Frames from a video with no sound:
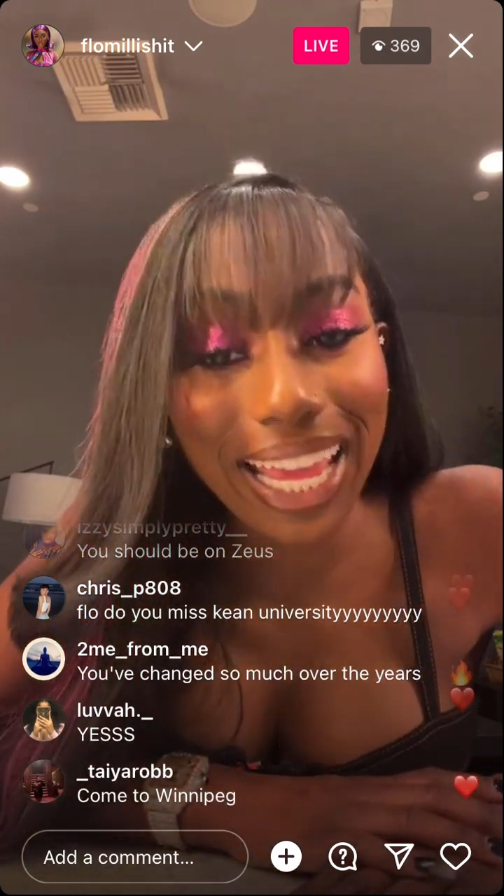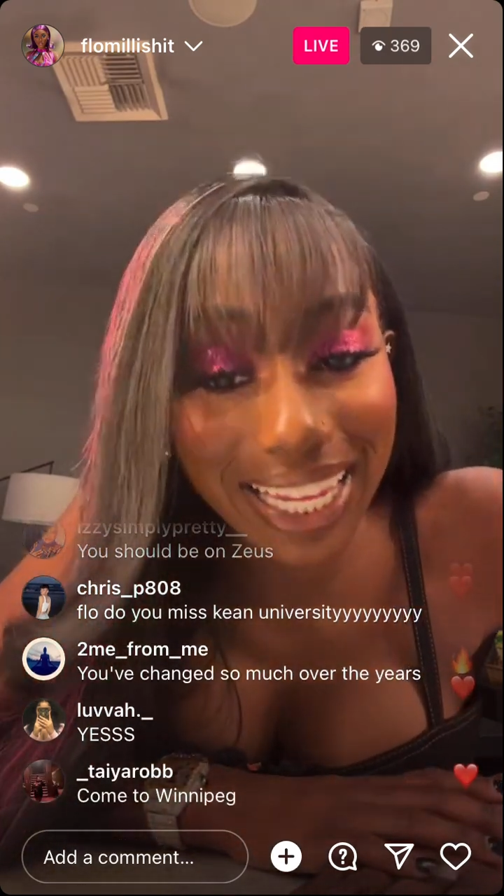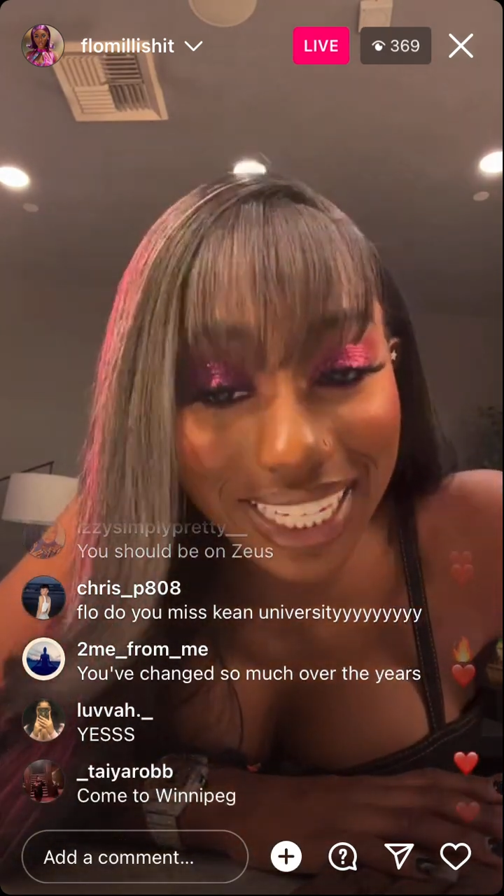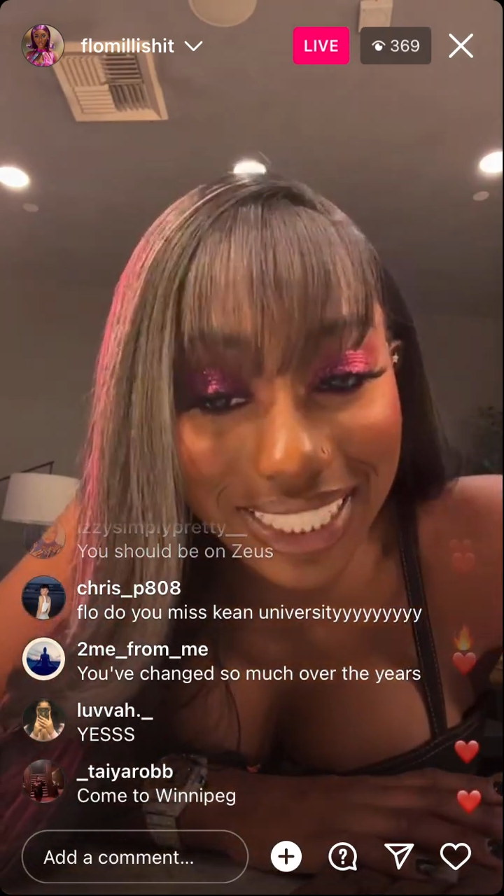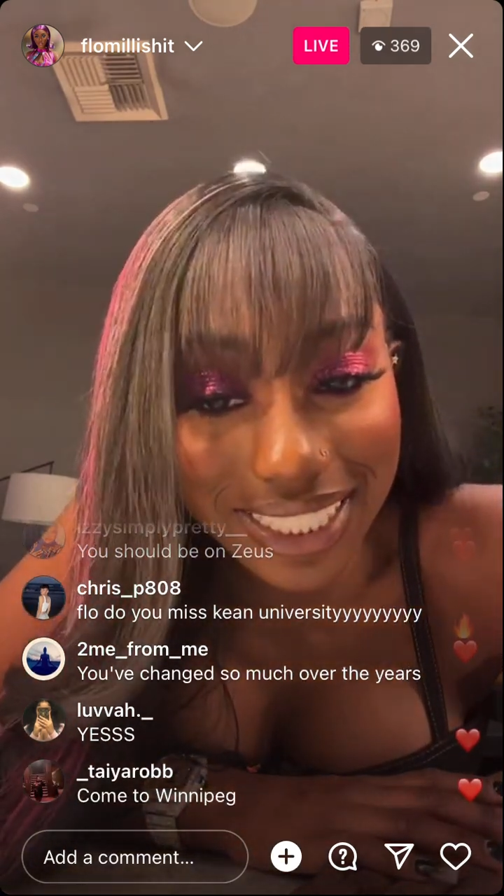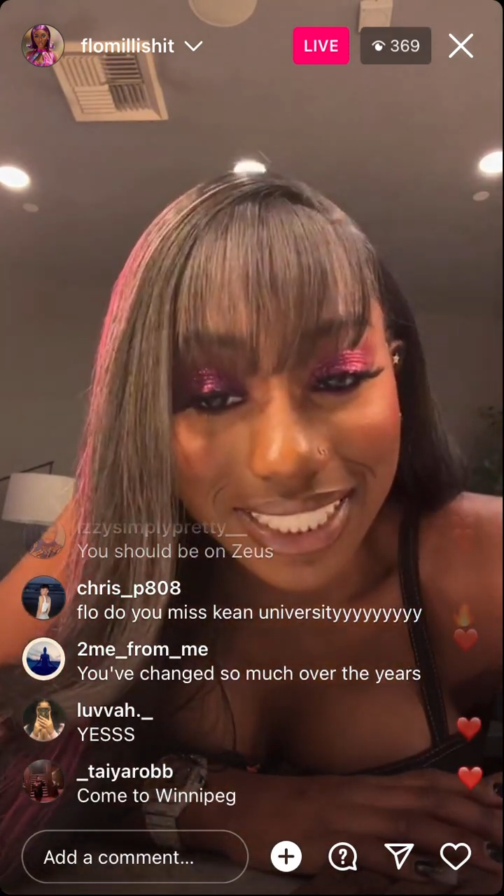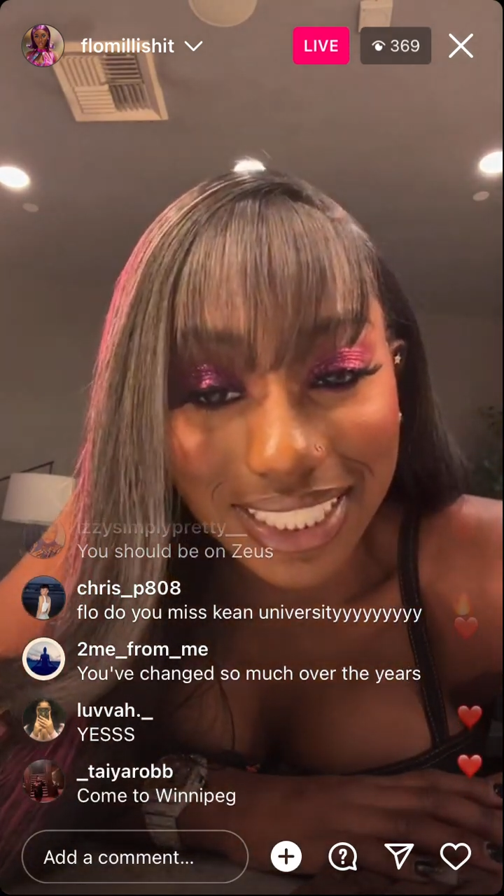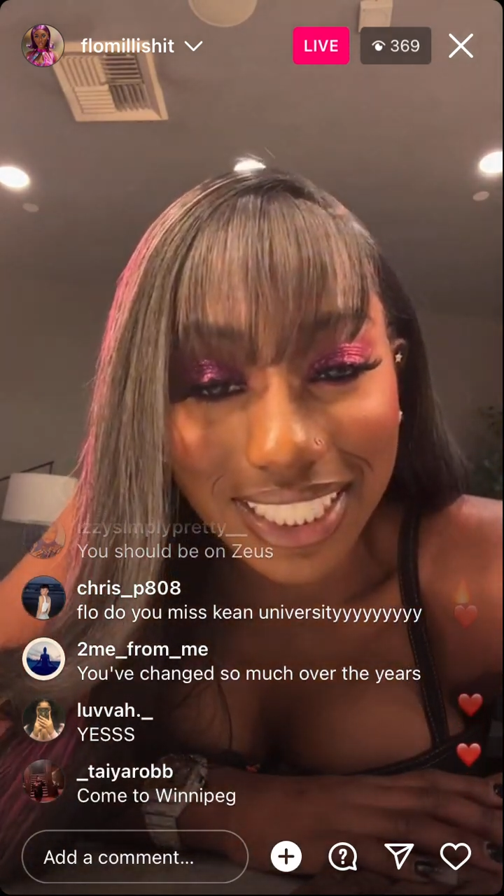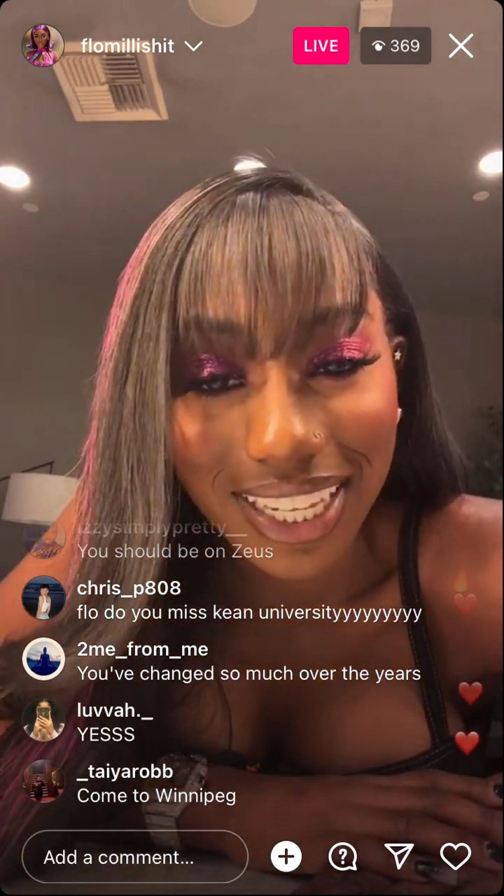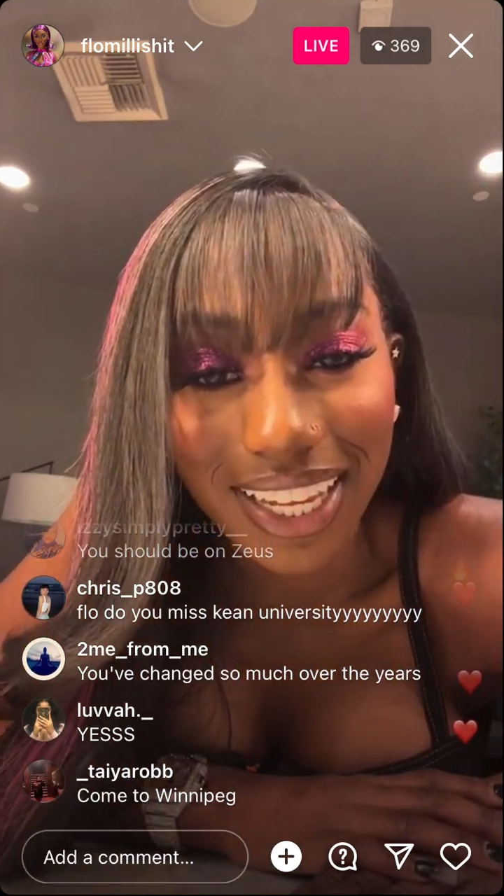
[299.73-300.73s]
okay?
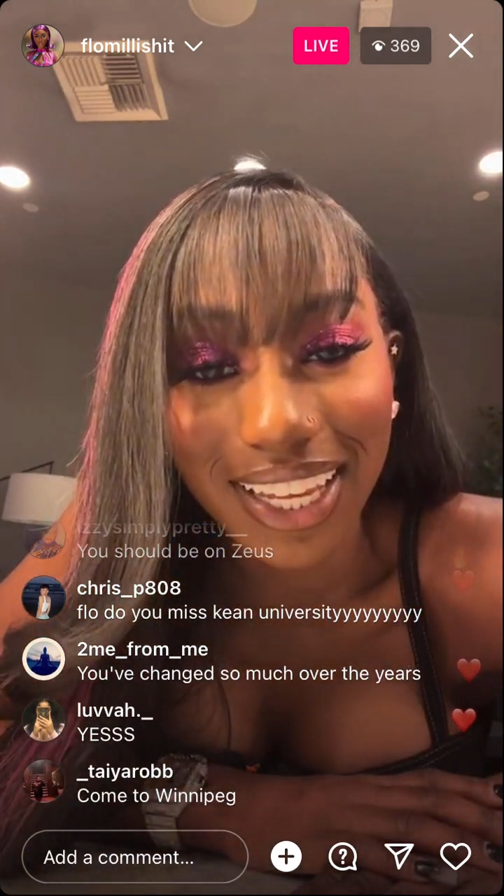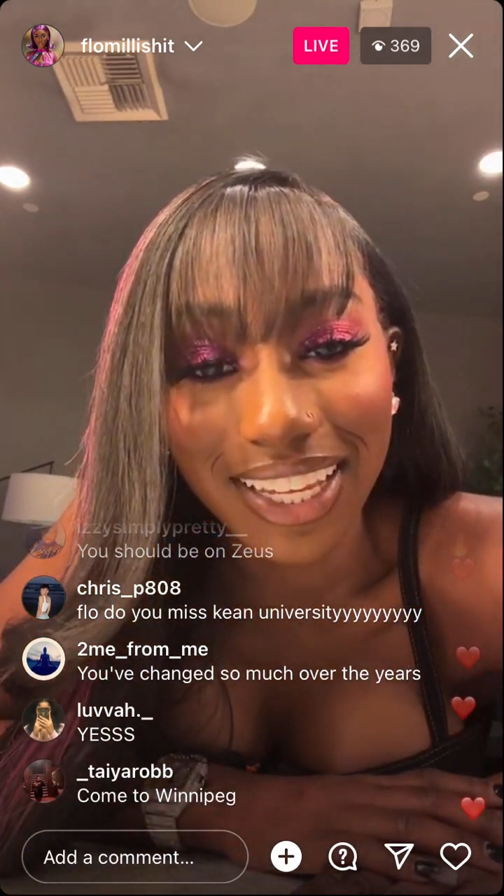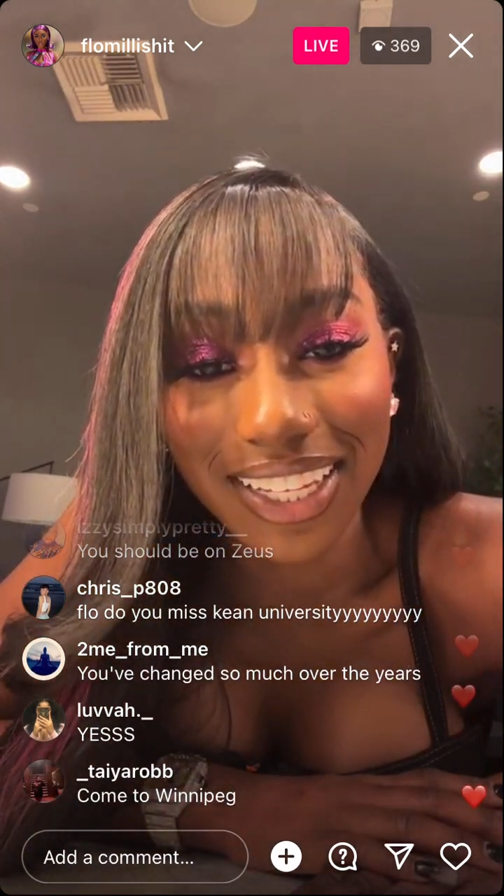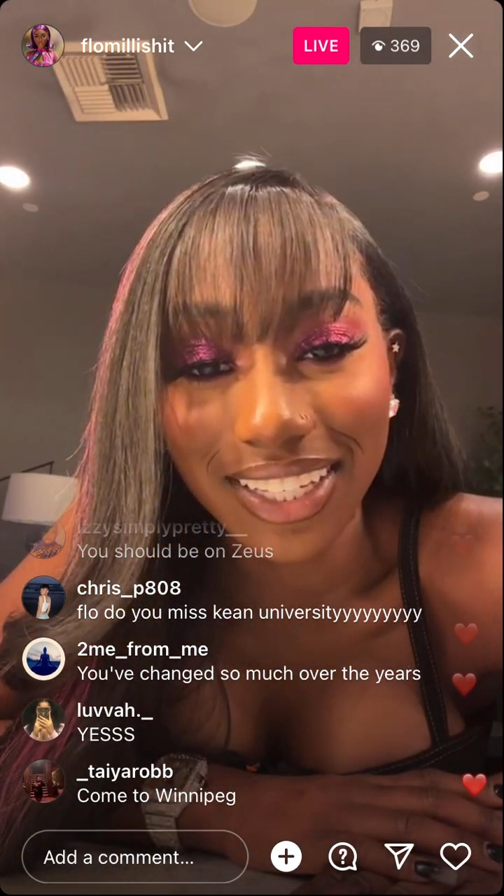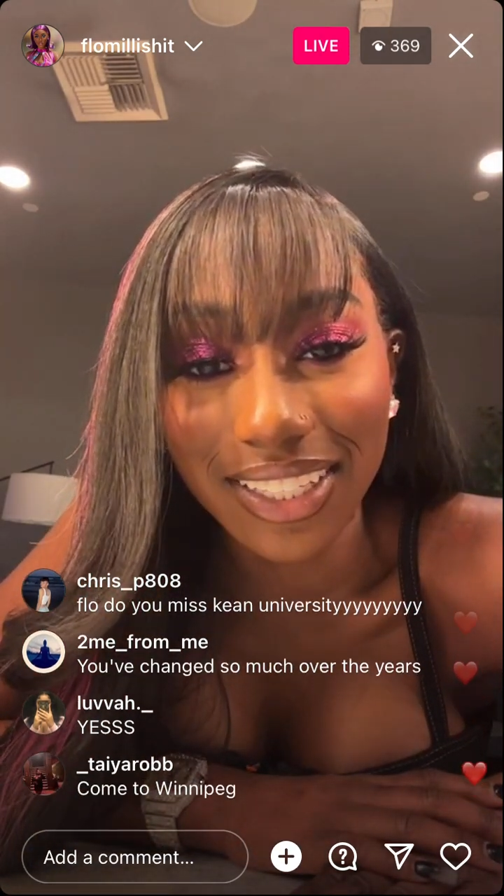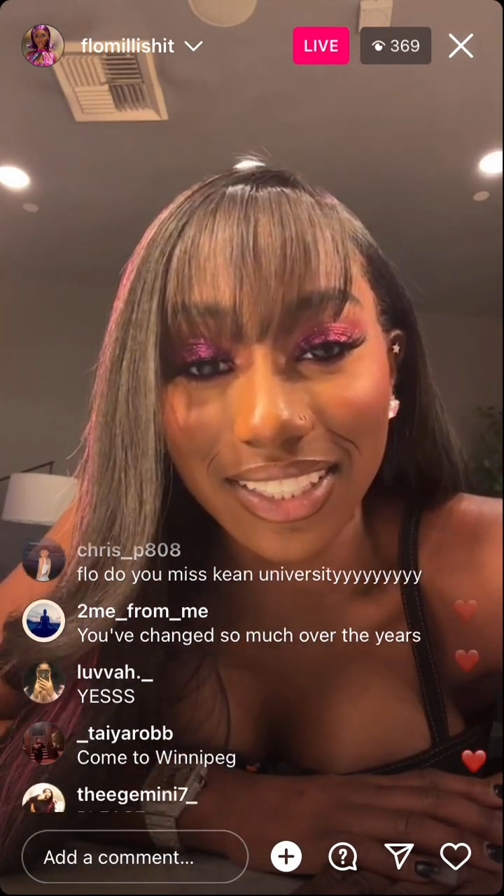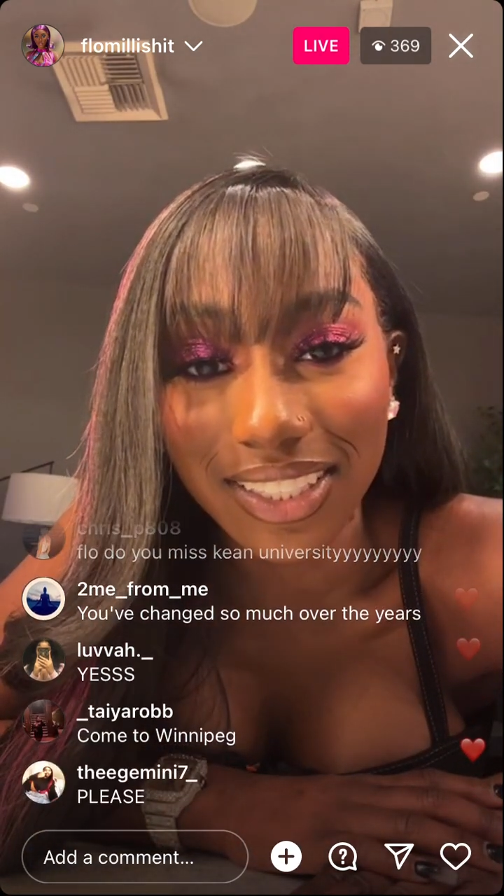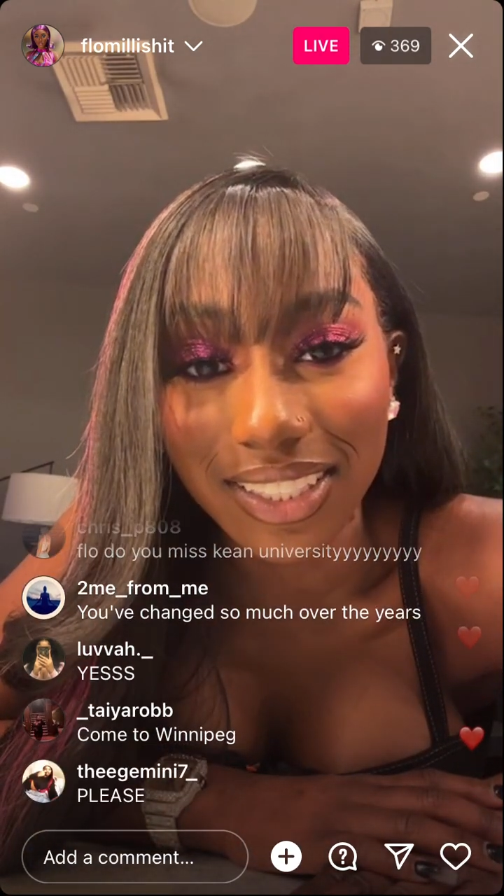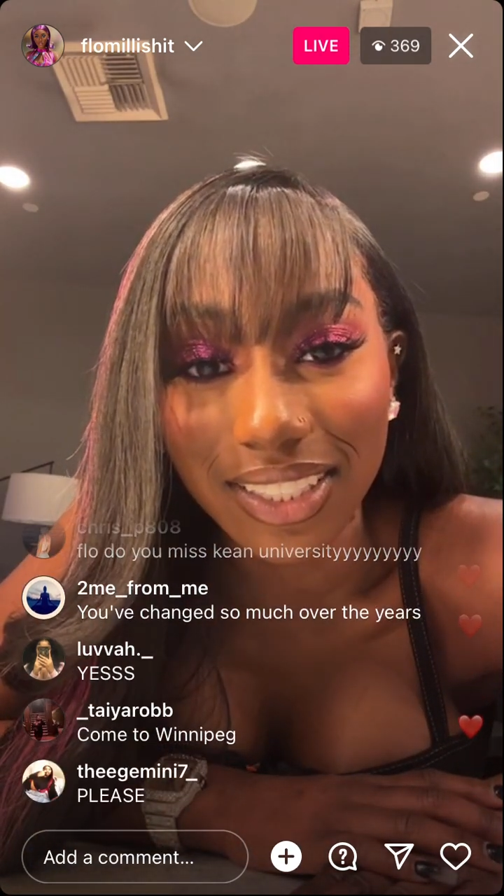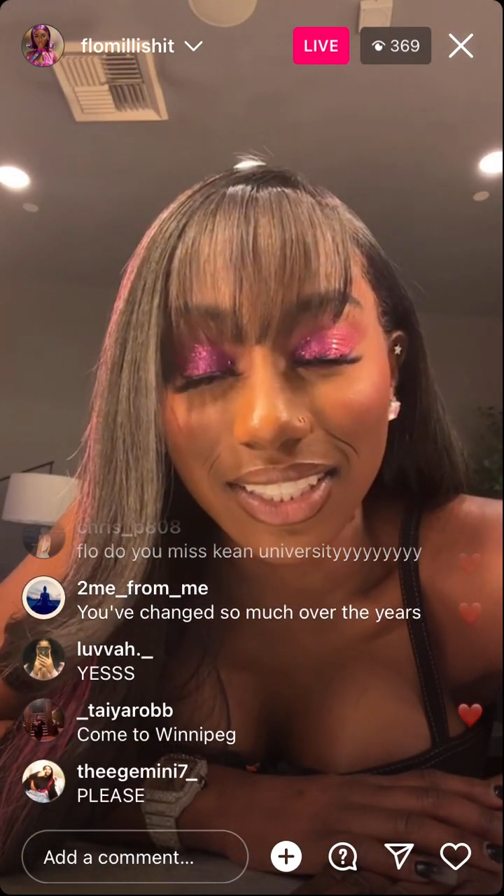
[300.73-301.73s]

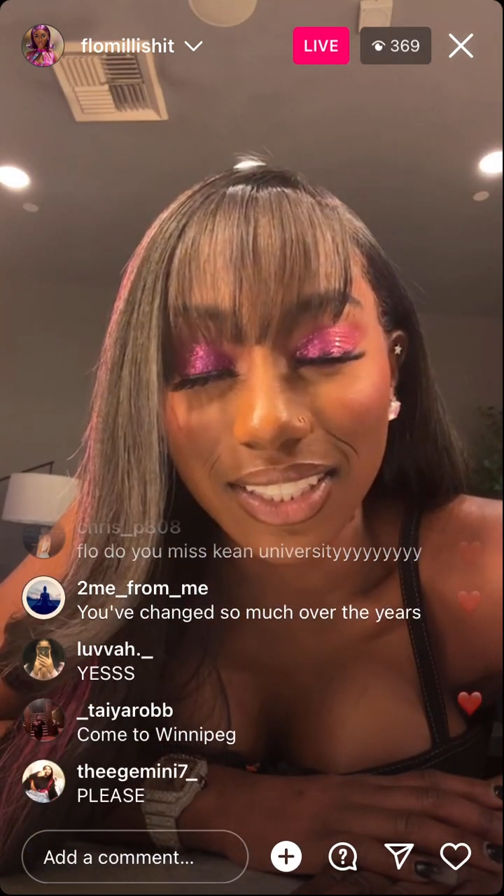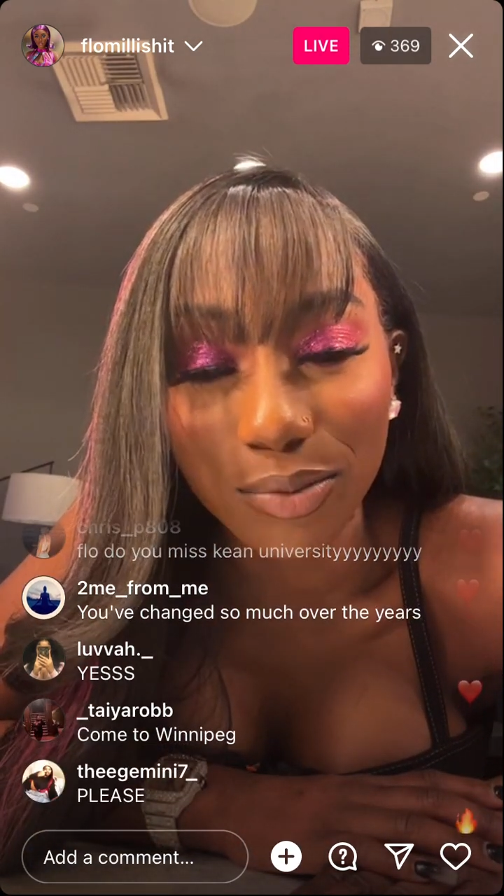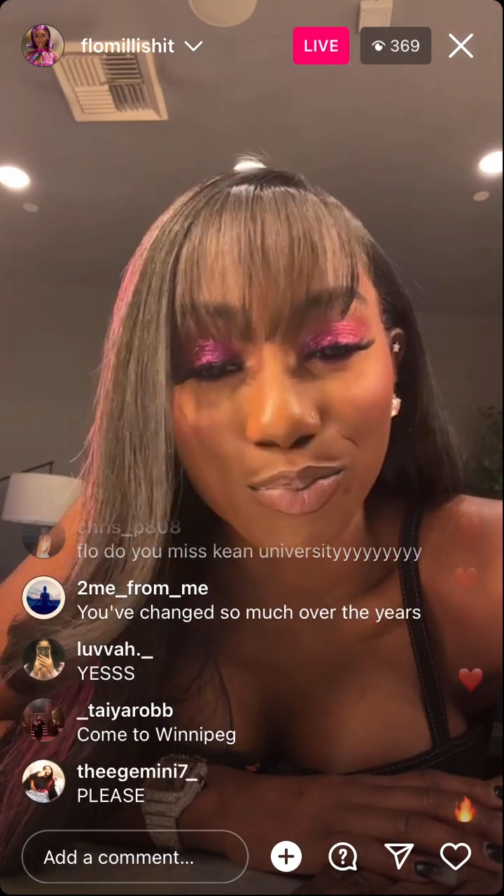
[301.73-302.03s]
But